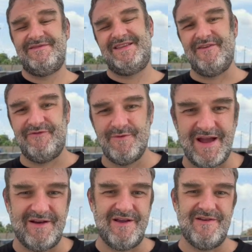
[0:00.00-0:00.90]
From
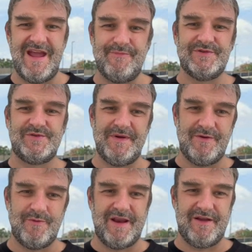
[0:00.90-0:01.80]
down here, Naples would be
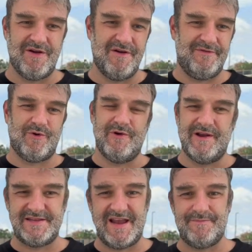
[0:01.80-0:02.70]
the way to go. If you were going
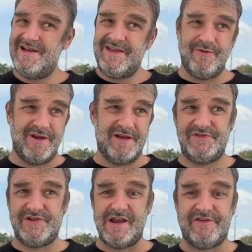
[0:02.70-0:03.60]
to Tampa, you would
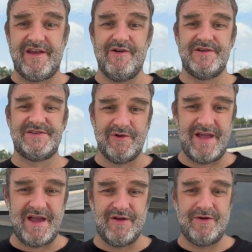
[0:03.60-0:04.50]
have changed gears in
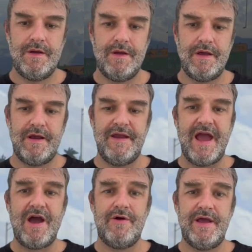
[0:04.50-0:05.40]
Orlando. And
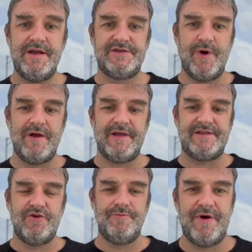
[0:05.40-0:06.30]
now is where the
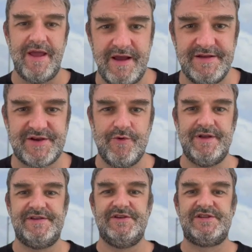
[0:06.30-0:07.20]
Turnpike is
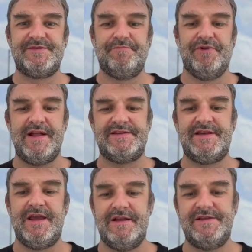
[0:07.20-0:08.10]
going to
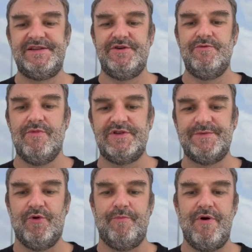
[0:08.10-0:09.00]
split into
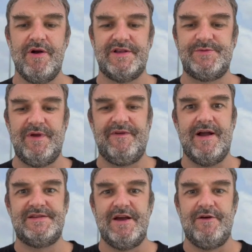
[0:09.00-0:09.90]
multiple parts. We've
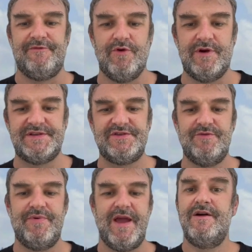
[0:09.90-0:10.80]
got South Florida's
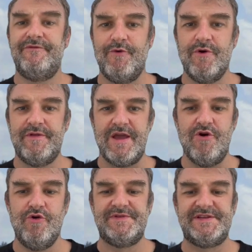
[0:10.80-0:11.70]
Turnpike for the
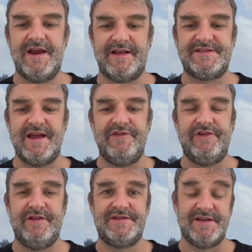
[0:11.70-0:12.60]
Homestead
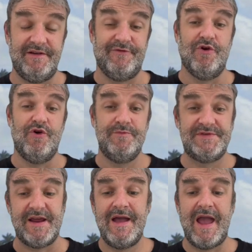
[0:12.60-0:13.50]
extension, signed for
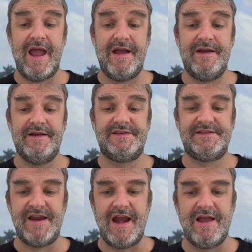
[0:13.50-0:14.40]
Homestead, and
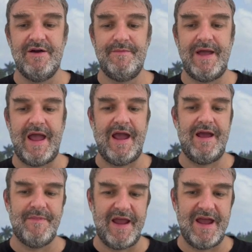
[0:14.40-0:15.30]
Stadium
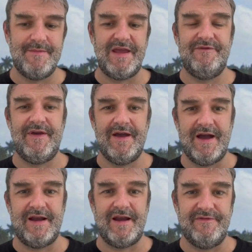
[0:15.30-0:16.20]
and Miami via
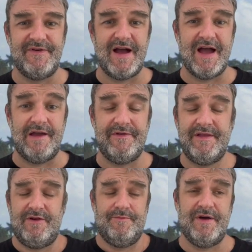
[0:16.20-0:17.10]
I-95.
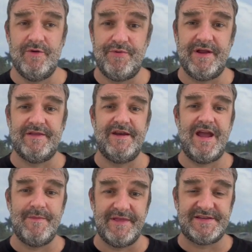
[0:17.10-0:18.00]
They don't bother putting the
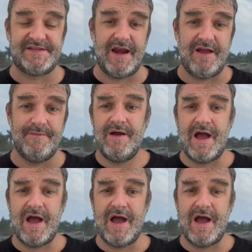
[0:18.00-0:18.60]
name on the stadium.